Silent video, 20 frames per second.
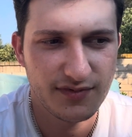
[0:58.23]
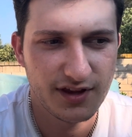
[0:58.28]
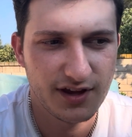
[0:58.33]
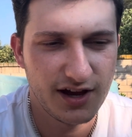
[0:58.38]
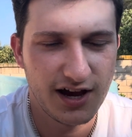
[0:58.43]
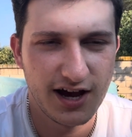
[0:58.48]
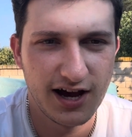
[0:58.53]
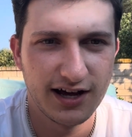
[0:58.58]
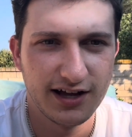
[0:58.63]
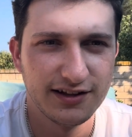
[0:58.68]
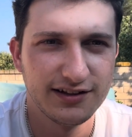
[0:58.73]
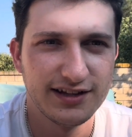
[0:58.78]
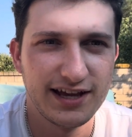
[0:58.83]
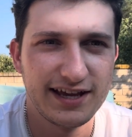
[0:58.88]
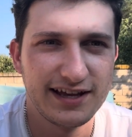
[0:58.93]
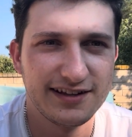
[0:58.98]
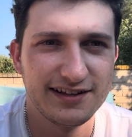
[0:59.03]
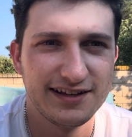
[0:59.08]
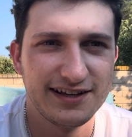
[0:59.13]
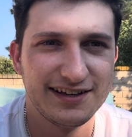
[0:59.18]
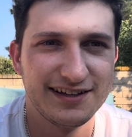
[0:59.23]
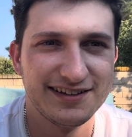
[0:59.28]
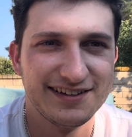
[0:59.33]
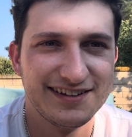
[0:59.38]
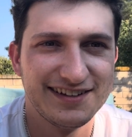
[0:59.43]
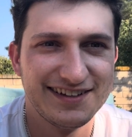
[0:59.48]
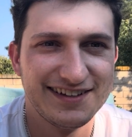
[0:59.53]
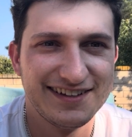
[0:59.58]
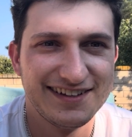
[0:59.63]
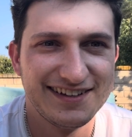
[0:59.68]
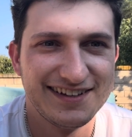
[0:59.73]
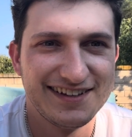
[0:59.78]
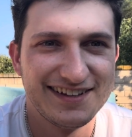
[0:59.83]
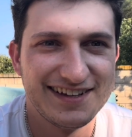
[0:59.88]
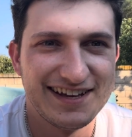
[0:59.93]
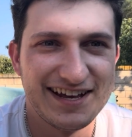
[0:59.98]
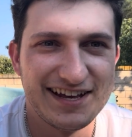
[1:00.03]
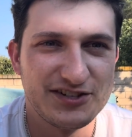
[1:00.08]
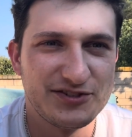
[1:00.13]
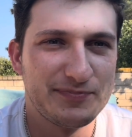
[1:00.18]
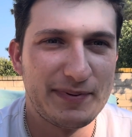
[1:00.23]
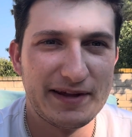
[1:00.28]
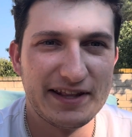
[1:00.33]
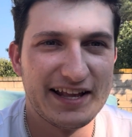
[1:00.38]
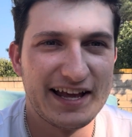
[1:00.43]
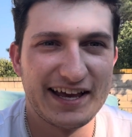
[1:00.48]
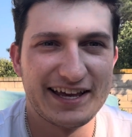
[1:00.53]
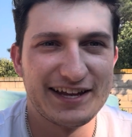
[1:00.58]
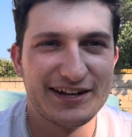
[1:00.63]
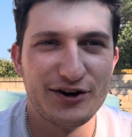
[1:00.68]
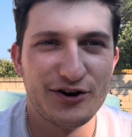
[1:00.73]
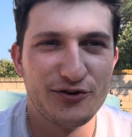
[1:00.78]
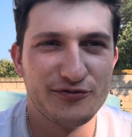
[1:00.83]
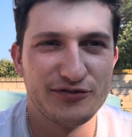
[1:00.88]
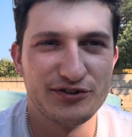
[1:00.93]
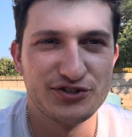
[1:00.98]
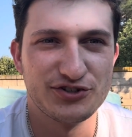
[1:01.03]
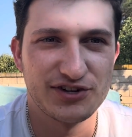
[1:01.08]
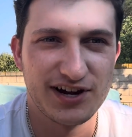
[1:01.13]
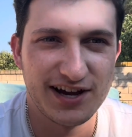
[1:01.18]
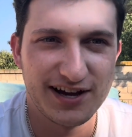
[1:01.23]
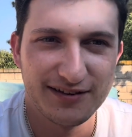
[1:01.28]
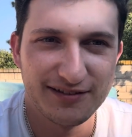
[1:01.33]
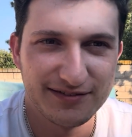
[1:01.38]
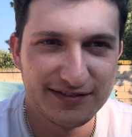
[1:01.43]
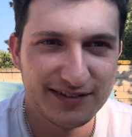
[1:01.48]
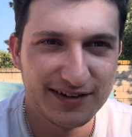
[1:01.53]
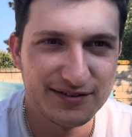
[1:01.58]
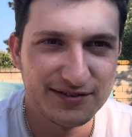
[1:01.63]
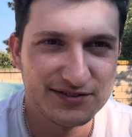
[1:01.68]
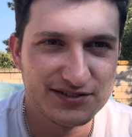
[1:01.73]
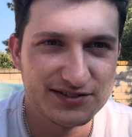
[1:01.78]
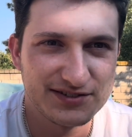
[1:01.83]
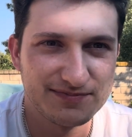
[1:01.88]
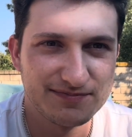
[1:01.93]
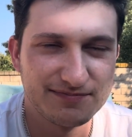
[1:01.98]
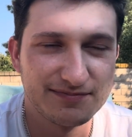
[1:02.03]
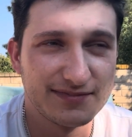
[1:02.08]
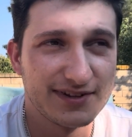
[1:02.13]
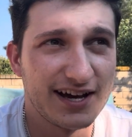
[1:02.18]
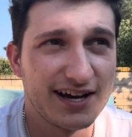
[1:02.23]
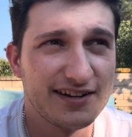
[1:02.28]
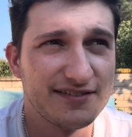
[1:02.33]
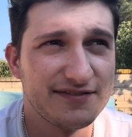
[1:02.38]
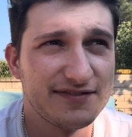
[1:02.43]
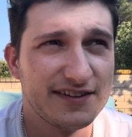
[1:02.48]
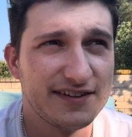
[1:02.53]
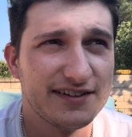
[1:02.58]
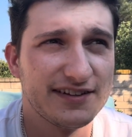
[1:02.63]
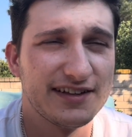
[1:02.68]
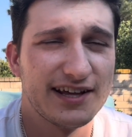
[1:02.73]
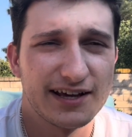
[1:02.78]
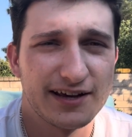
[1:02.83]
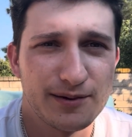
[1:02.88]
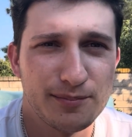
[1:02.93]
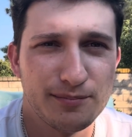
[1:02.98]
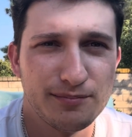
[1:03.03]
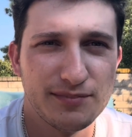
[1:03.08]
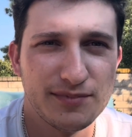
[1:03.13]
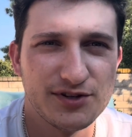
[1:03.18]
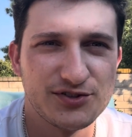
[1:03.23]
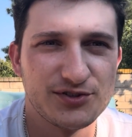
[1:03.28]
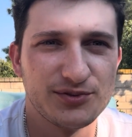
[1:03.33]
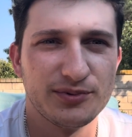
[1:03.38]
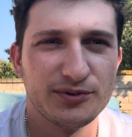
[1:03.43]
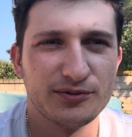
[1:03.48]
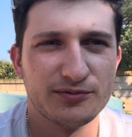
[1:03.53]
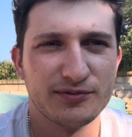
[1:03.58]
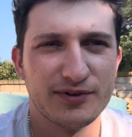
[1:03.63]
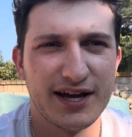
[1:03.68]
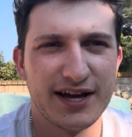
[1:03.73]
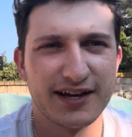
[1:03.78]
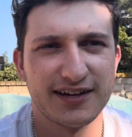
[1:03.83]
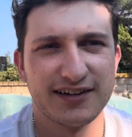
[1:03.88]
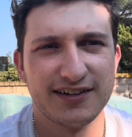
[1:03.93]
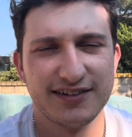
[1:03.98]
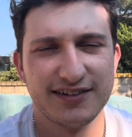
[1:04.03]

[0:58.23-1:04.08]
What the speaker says: lately, it's been like an overdrive. I was kind of feeling like a miserable wreck,